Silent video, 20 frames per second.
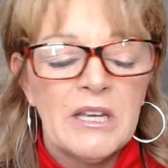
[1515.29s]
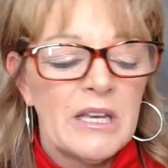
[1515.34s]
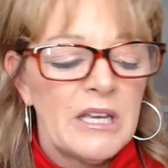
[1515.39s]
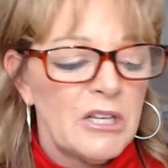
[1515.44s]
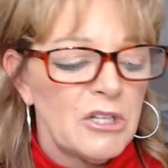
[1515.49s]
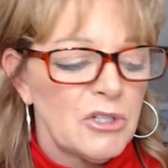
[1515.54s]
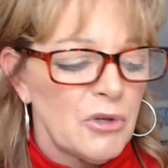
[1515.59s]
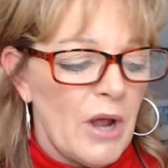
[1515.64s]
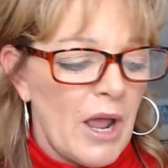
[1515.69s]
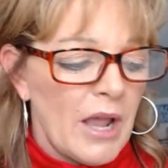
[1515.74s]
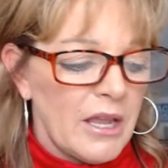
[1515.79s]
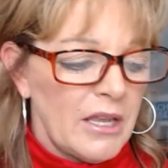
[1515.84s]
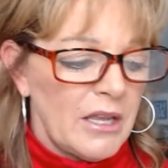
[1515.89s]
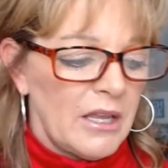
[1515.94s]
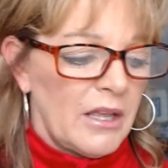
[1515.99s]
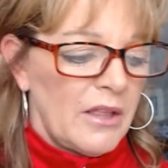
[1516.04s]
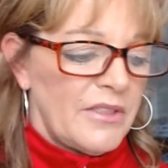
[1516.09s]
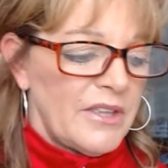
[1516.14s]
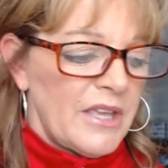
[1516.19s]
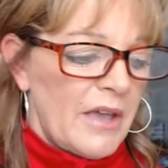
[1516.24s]
and
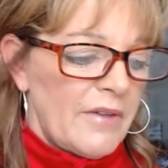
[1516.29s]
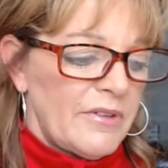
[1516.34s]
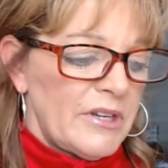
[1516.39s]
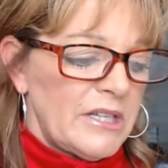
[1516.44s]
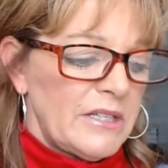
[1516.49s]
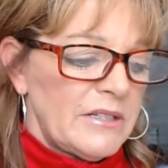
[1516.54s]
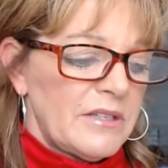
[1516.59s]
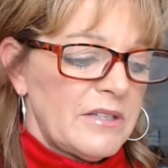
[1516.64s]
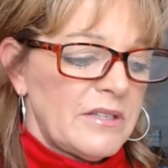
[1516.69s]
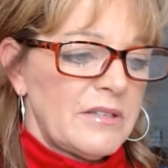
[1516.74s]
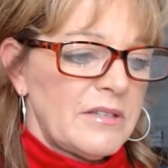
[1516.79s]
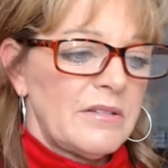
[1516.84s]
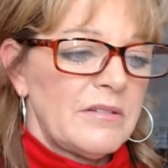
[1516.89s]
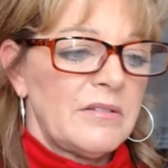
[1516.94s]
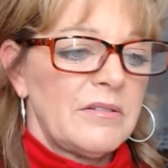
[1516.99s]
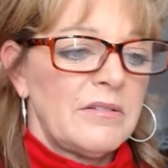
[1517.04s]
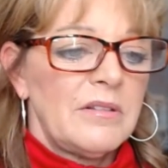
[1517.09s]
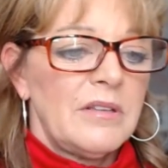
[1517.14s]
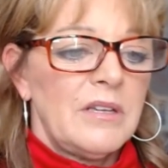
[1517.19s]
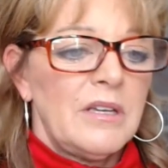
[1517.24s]
tracking the evidence.
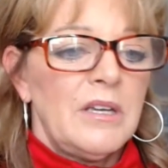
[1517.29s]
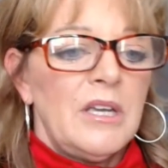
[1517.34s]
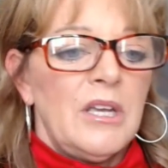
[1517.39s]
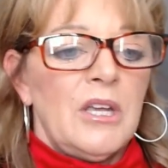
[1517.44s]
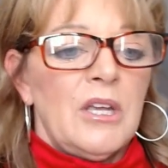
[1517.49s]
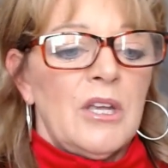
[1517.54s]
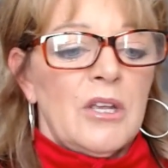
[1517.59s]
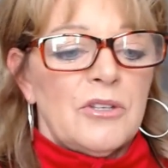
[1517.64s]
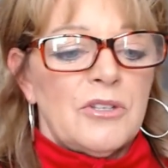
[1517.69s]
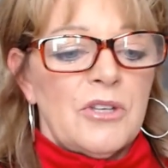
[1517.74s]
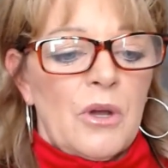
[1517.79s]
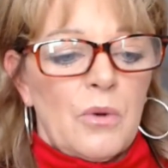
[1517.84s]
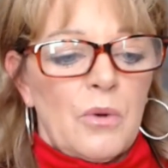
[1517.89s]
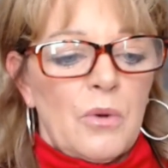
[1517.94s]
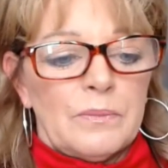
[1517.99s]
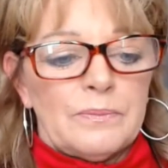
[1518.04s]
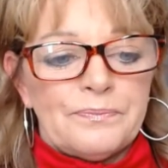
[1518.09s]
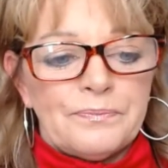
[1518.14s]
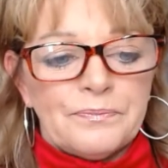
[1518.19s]
So